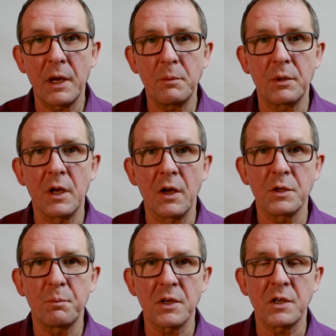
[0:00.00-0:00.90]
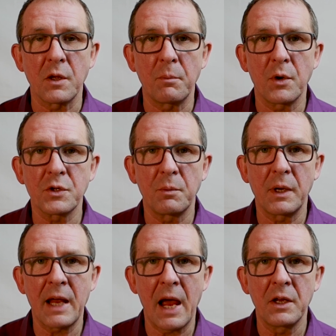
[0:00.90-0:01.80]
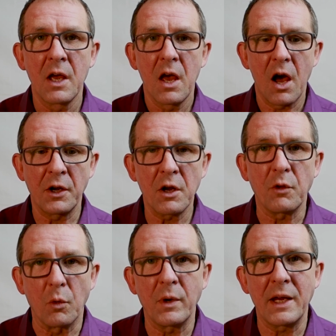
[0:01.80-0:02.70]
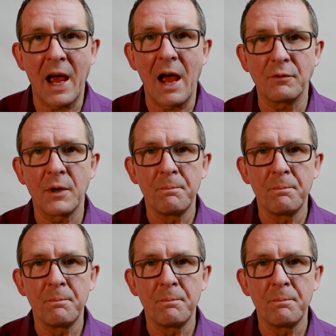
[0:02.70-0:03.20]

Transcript: people as best that they possibly can. I know that we have.